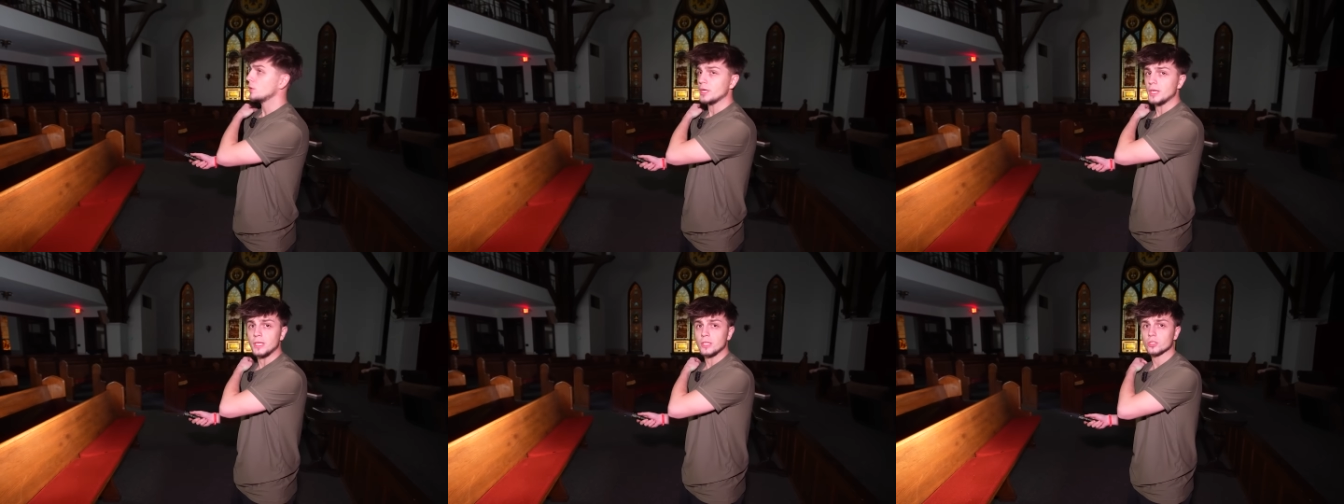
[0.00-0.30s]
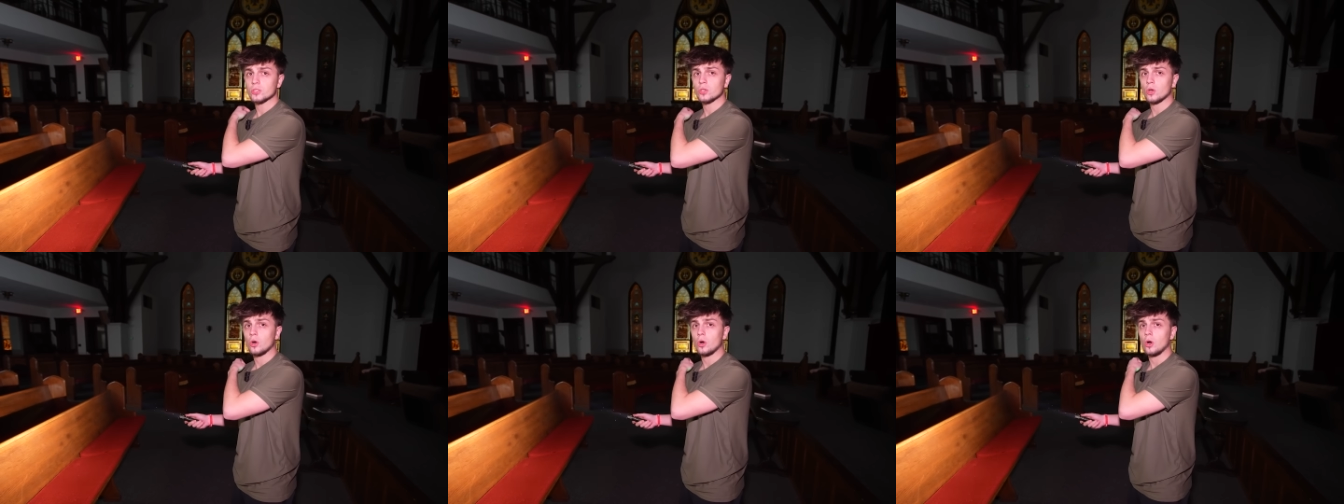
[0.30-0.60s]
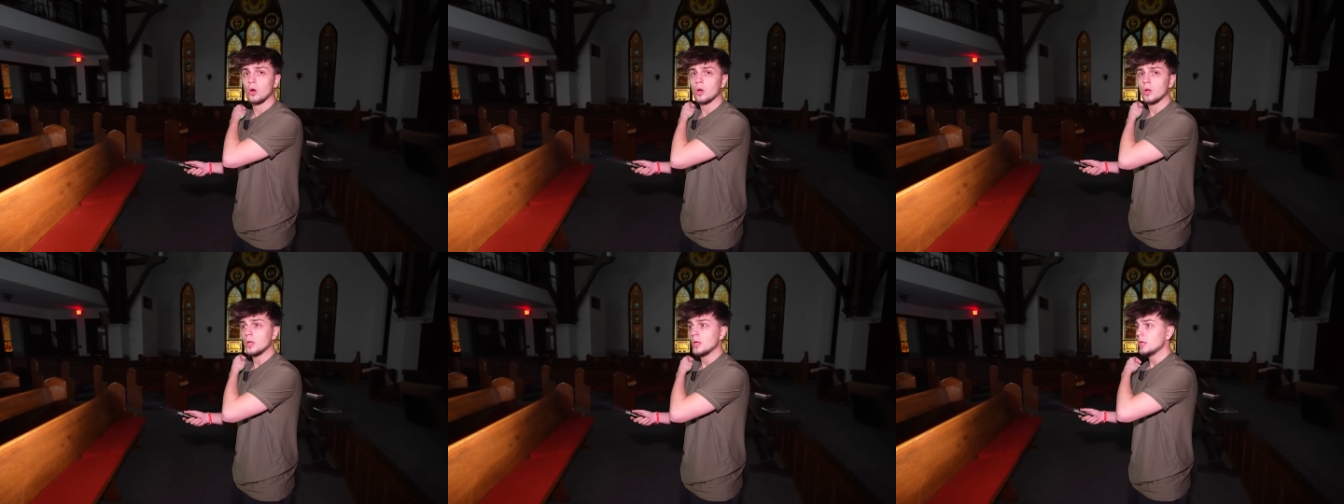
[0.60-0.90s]
where he
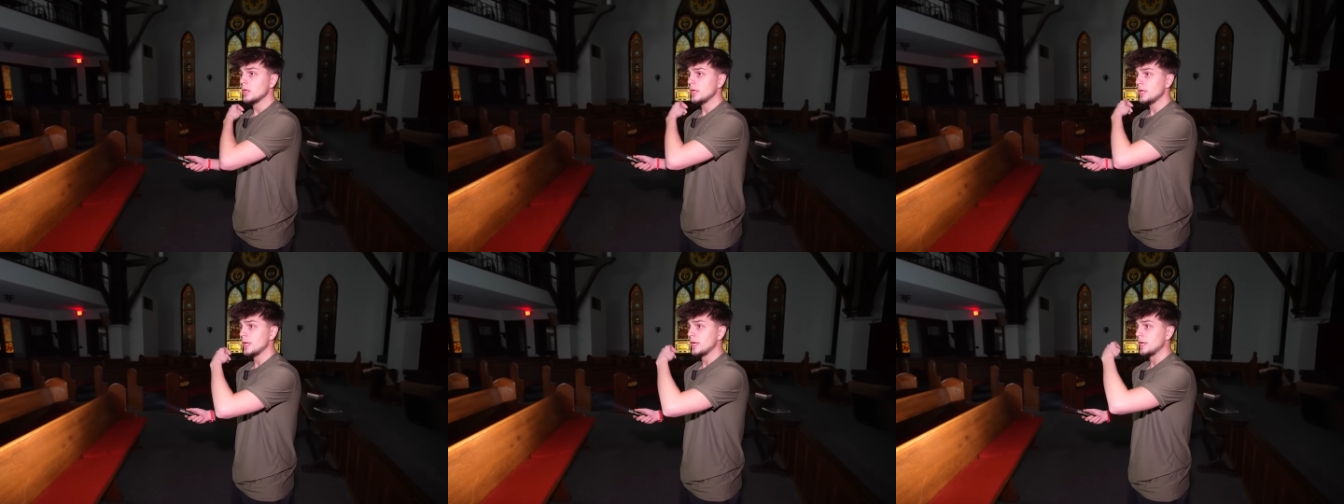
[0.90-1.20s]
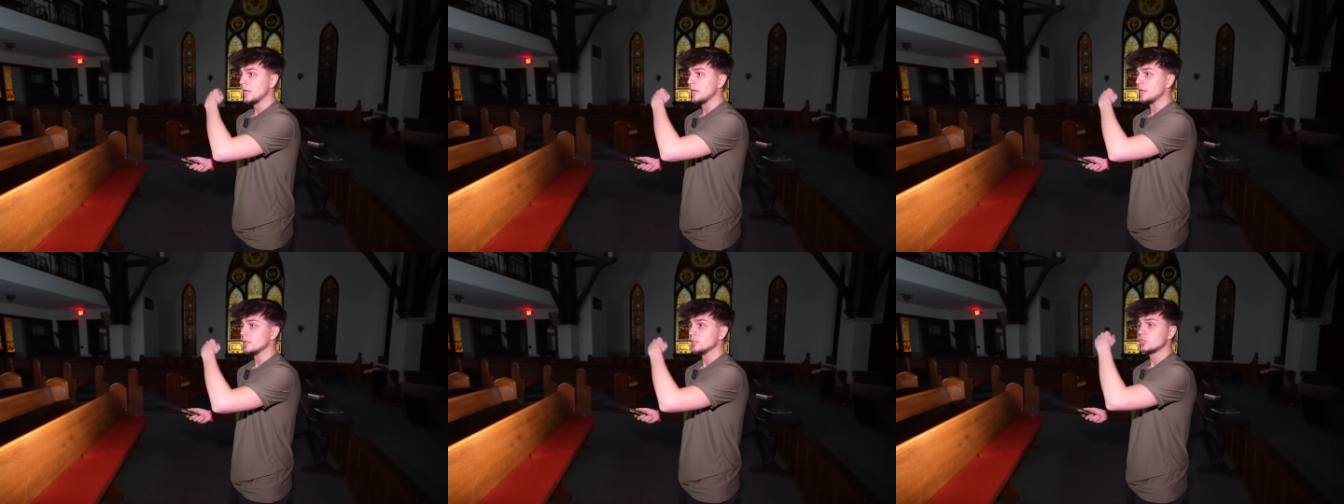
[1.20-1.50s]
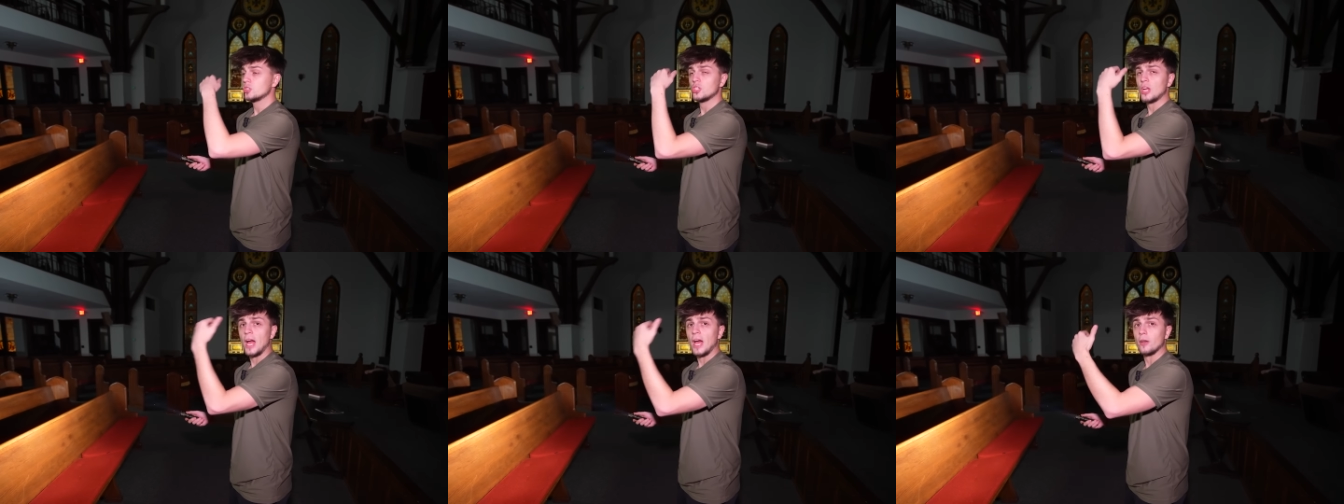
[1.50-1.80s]
saw a
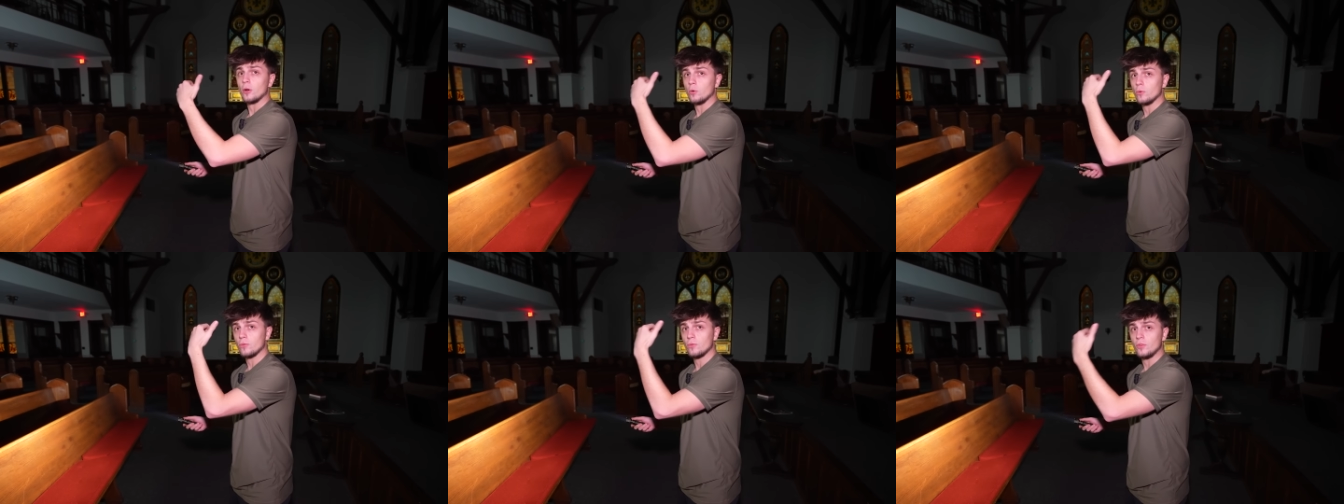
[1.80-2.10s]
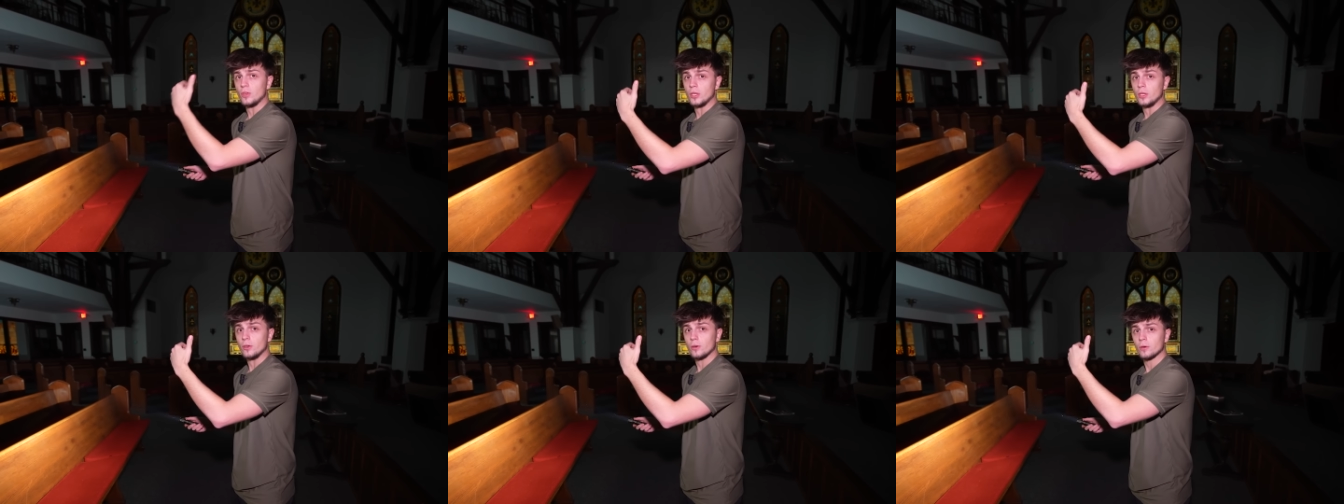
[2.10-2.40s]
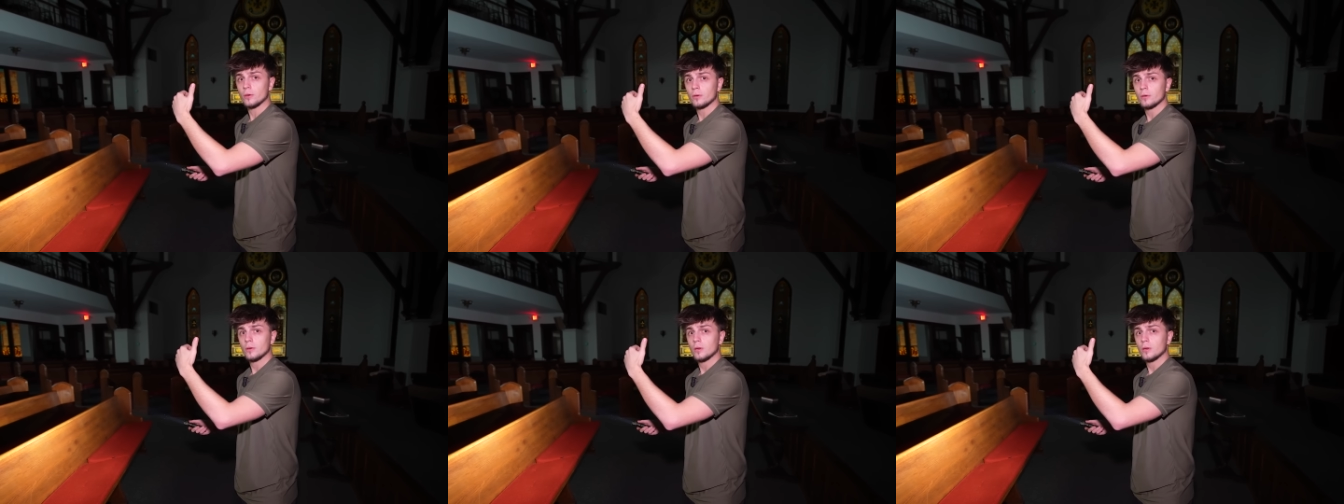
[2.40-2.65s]
shadow figure,